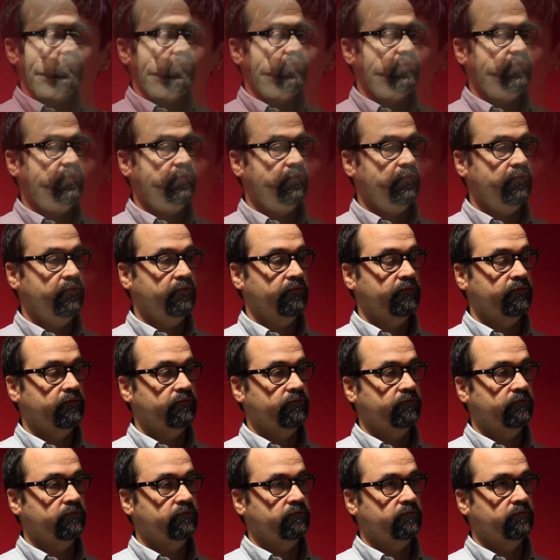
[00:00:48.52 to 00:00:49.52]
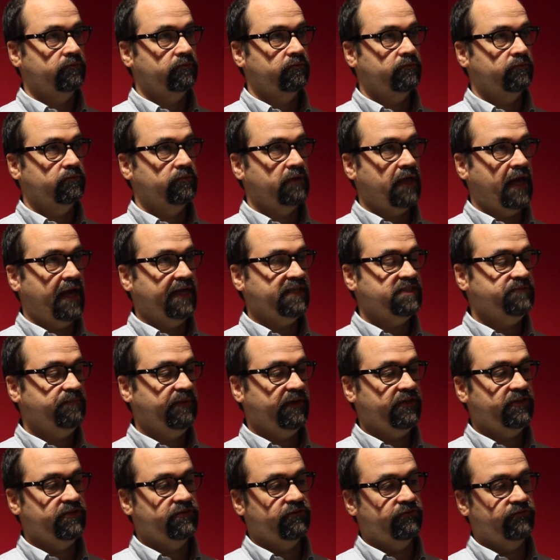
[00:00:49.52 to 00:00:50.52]
The
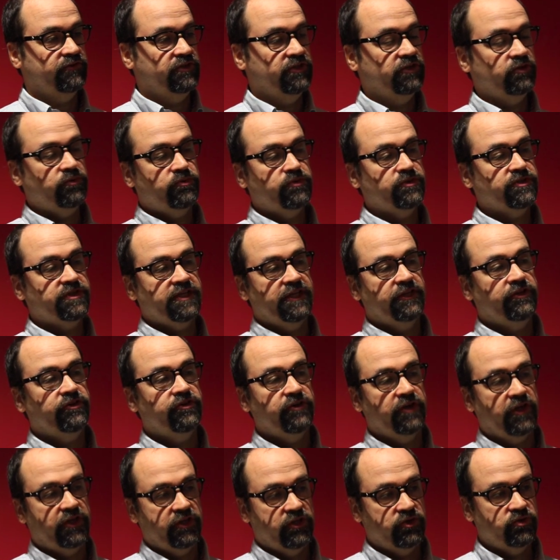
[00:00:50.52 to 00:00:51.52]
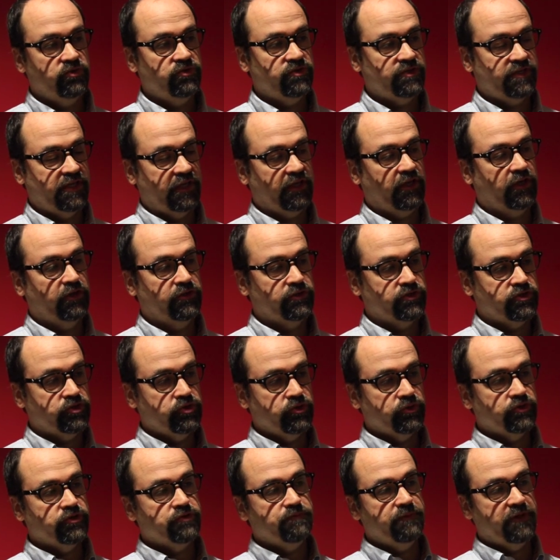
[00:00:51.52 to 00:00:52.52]
aspect of children's internet use that
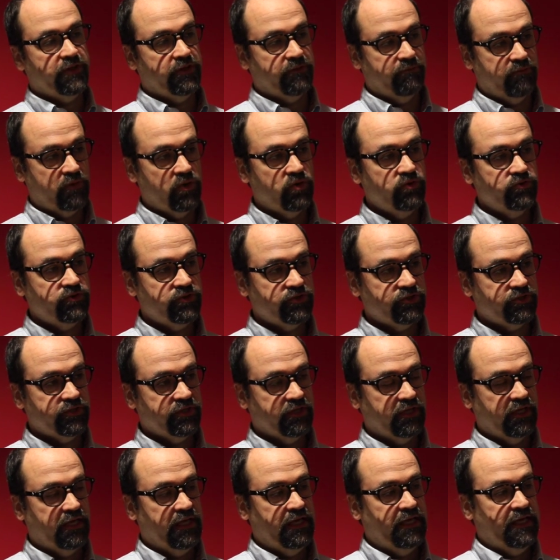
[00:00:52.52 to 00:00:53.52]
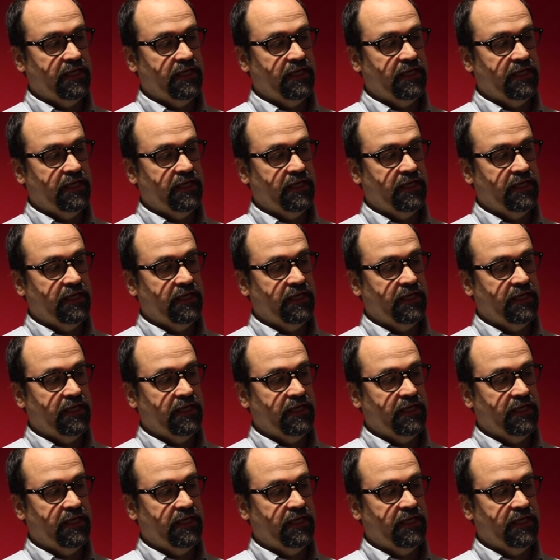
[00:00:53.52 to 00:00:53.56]
concerns me the most